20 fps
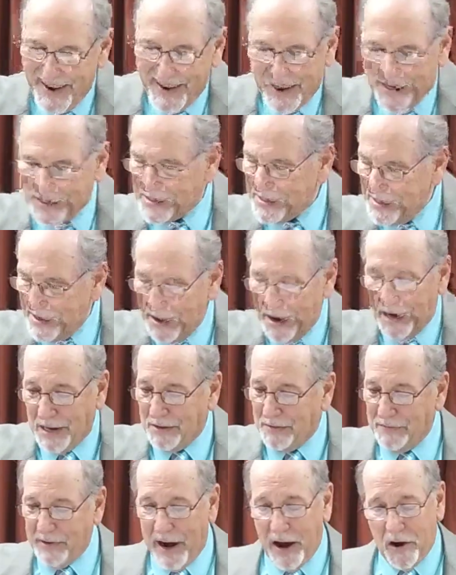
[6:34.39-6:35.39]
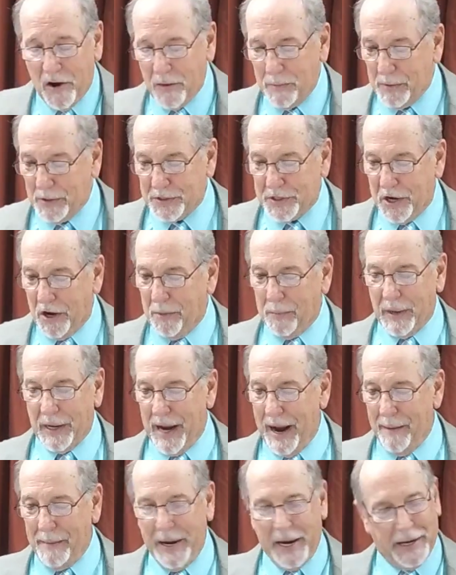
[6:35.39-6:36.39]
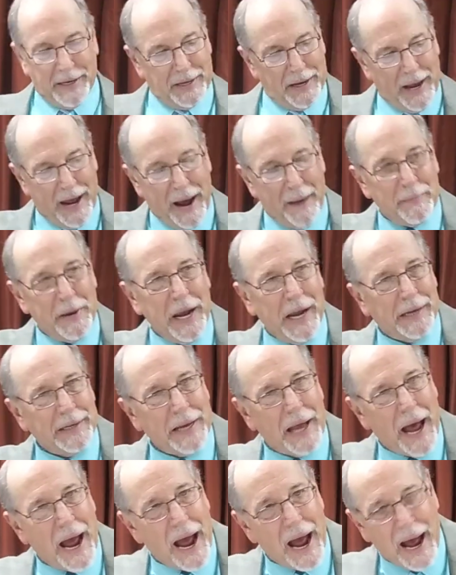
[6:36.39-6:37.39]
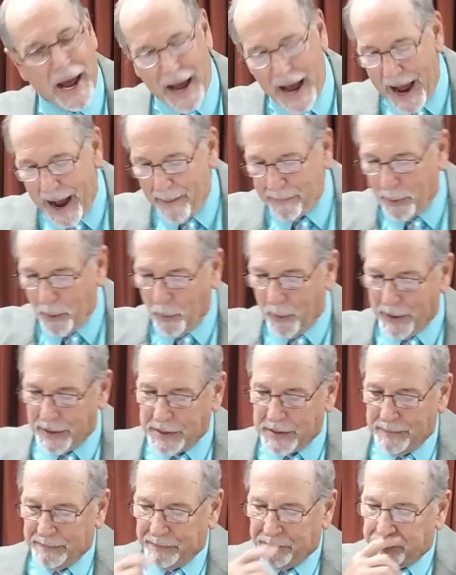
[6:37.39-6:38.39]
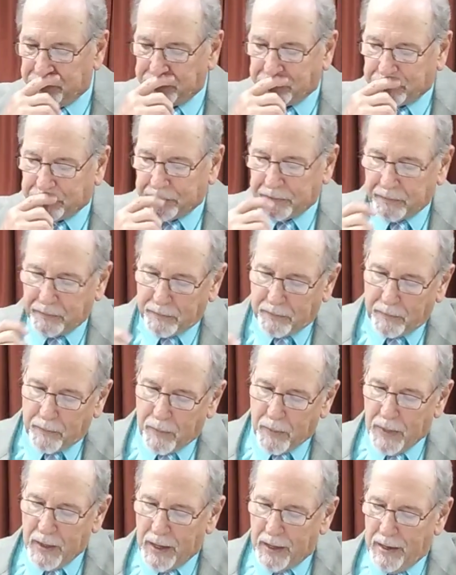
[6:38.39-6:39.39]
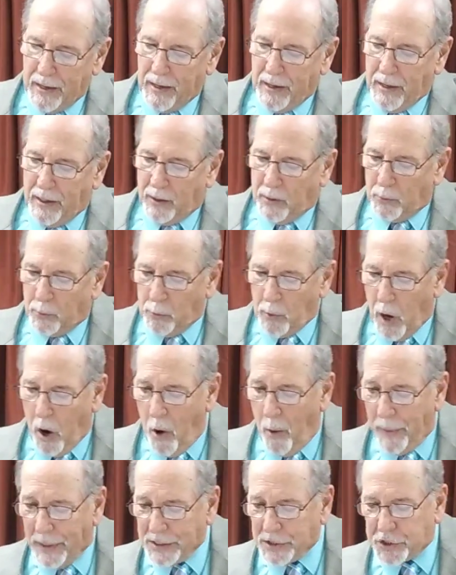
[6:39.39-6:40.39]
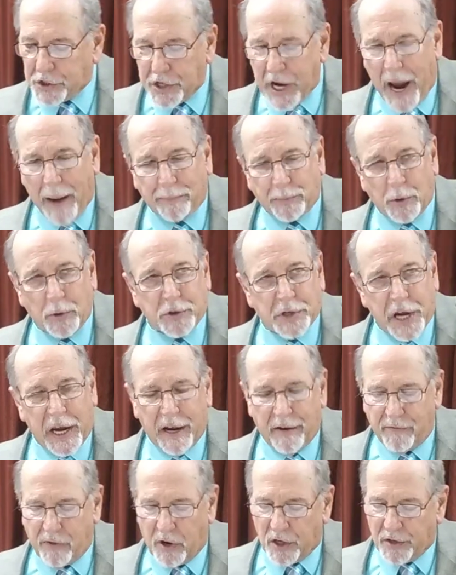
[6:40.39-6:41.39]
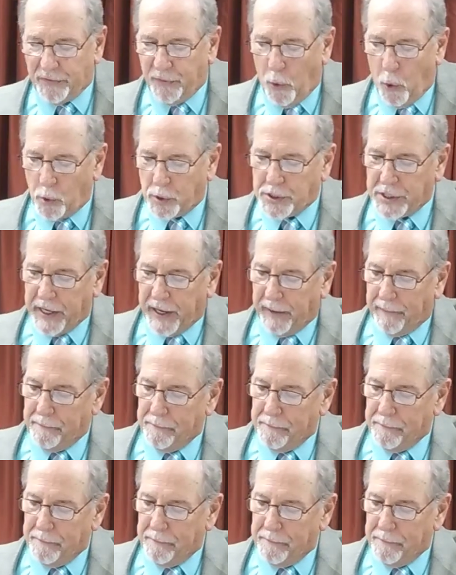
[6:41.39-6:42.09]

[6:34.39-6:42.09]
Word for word: there's a lot of variables here, but I'm hitting I'm hitting a high, high point. Amen. Romans chapter 10, verse 14.